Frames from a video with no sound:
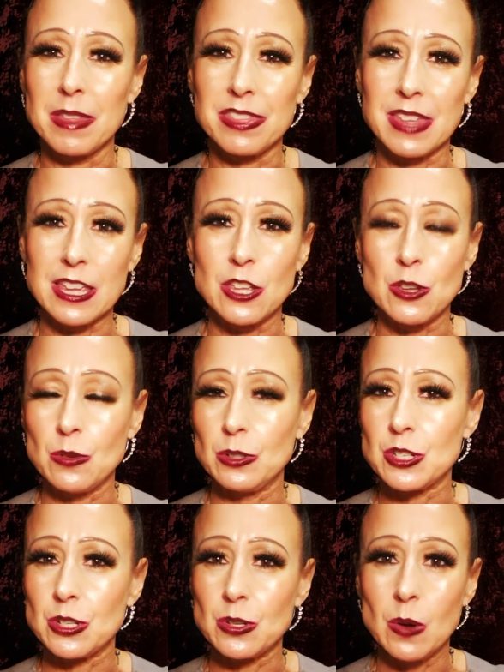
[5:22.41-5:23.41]
thank you
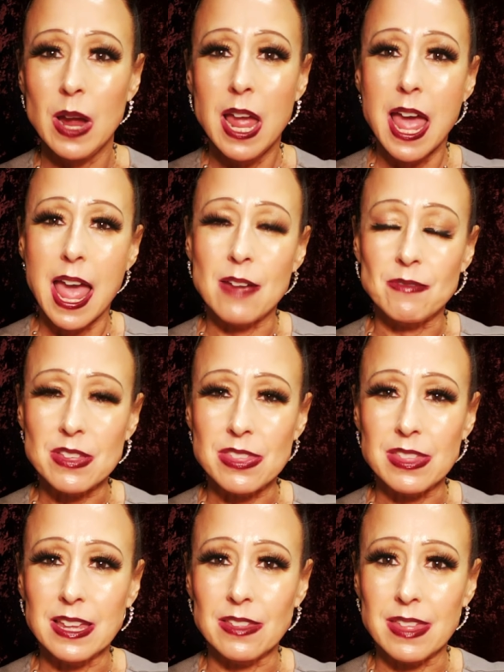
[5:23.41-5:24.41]
to
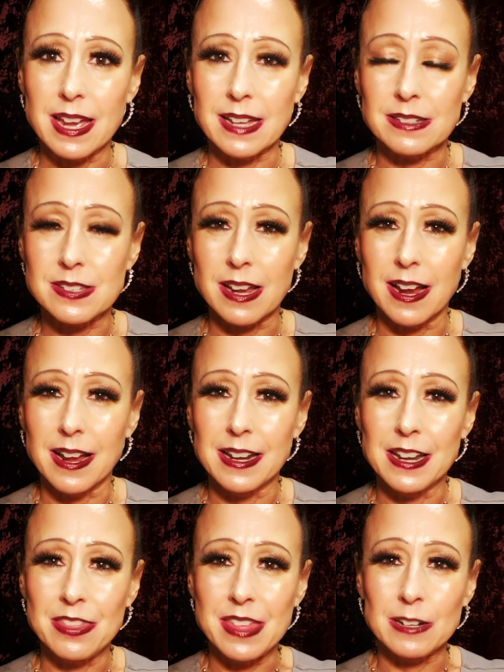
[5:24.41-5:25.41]
everything that
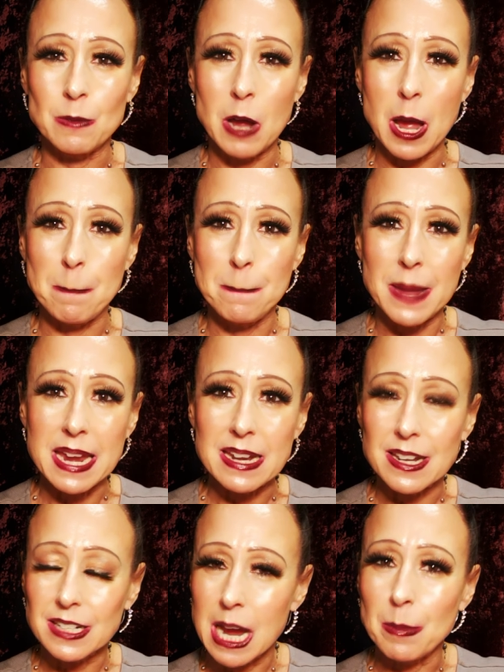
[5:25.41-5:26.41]
that made
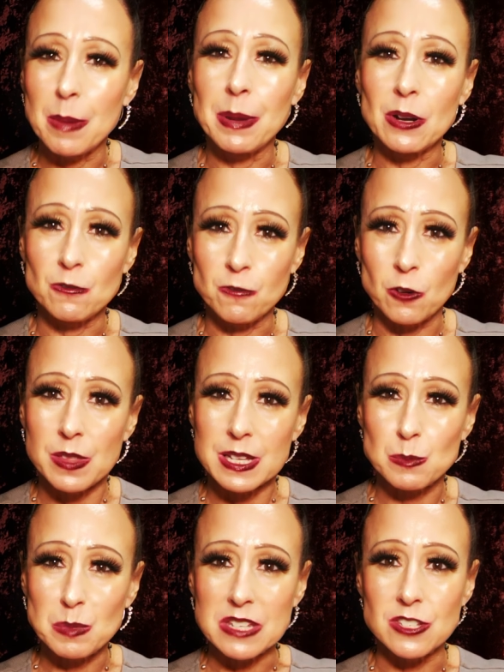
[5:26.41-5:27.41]
it come about for
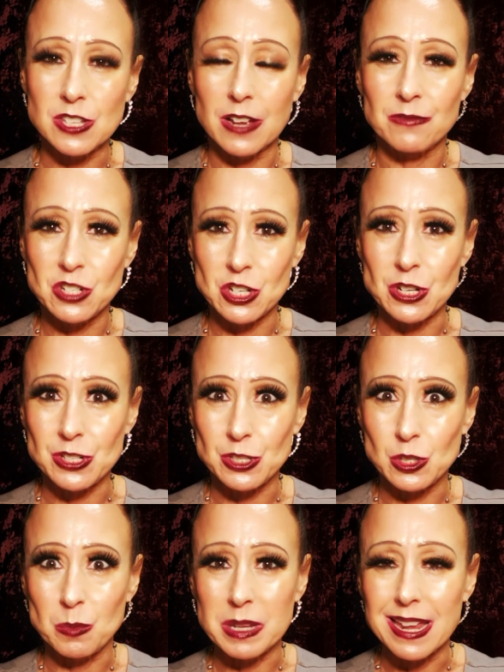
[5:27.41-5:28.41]
this piece of cheese
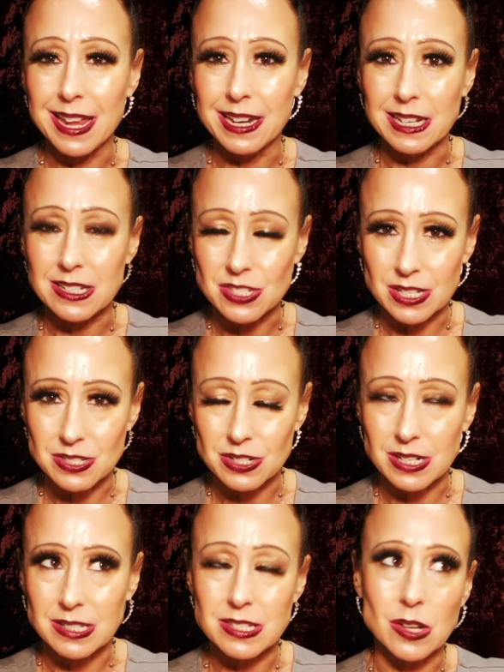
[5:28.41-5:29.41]
to be in existence.